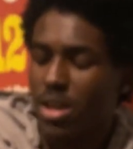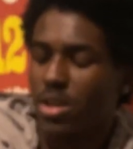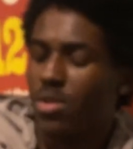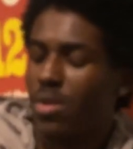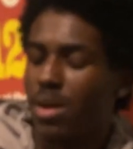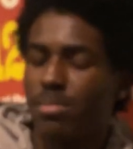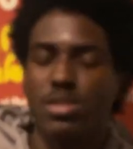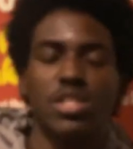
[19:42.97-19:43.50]
No,
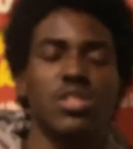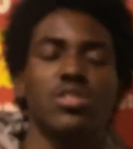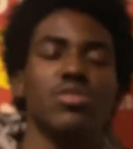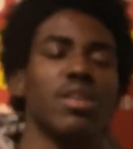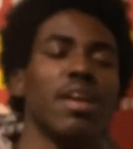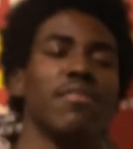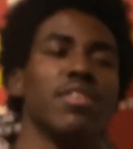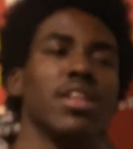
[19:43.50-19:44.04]
I'm going to just do
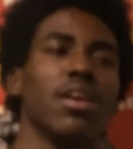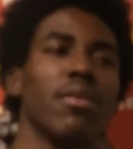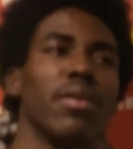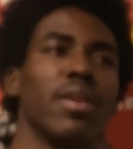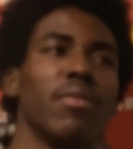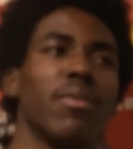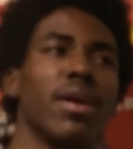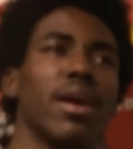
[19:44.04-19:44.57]
that video
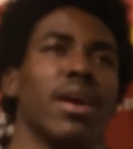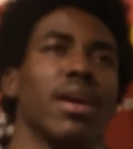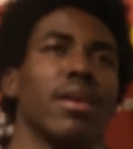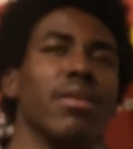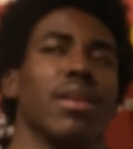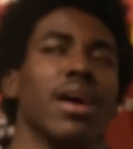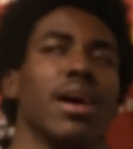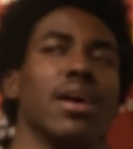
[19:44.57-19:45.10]
anyway. I ain't
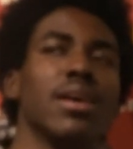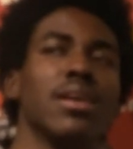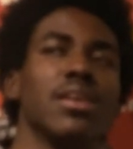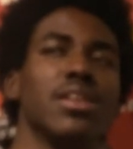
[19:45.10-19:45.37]
going to lie.